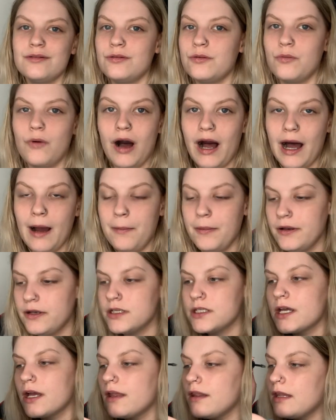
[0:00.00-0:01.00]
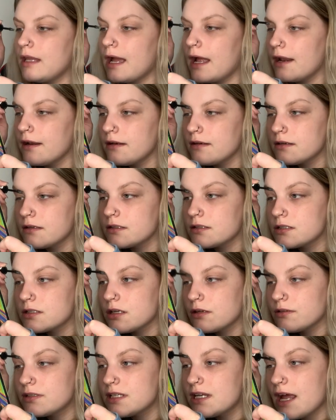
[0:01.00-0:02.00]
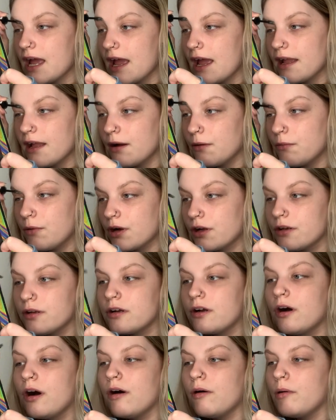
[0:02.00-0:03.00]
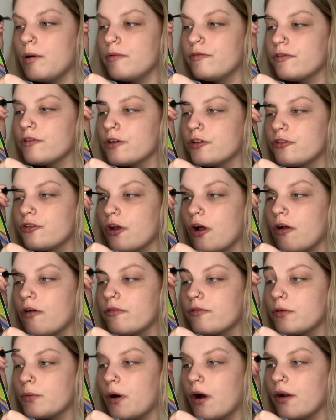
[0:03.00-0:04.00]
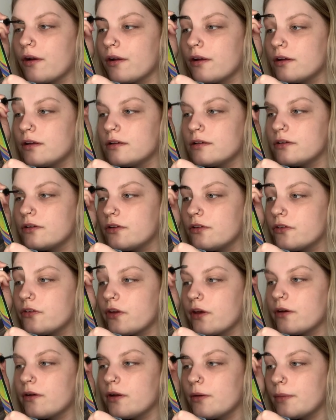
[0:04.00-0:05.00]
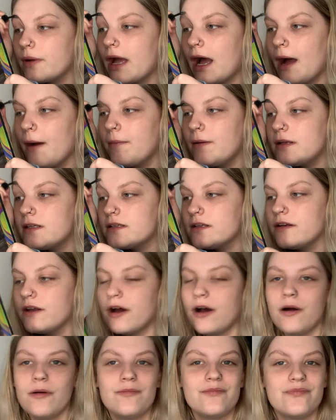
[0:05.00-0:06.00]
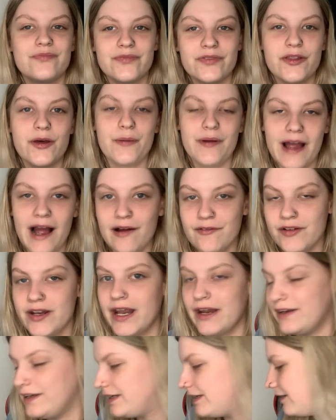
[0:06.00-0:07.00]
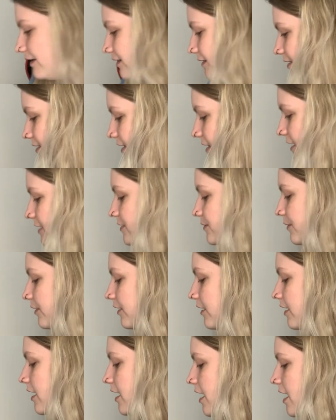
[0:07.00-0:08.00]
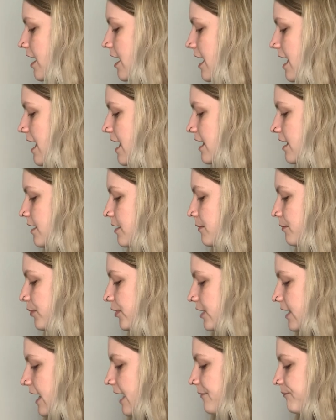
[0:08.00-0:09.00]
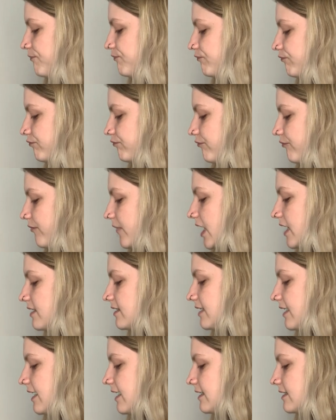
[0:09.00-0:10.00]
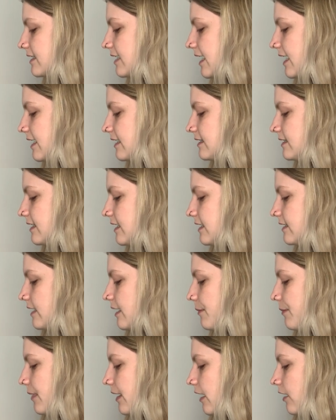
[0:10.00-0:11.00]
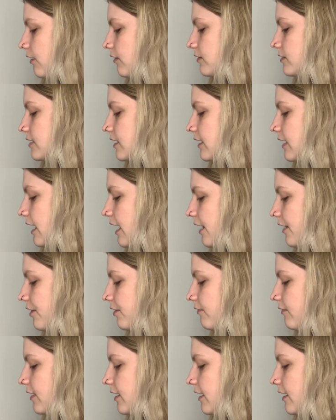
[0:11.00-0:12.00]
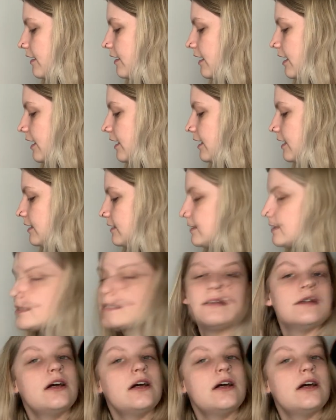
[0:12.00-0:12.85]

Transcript: what happened at the end. So today we're going to go for a solved one. So you'll be happy to know that we have an ending to this one. But yeah, today's case is about Katherine Knight.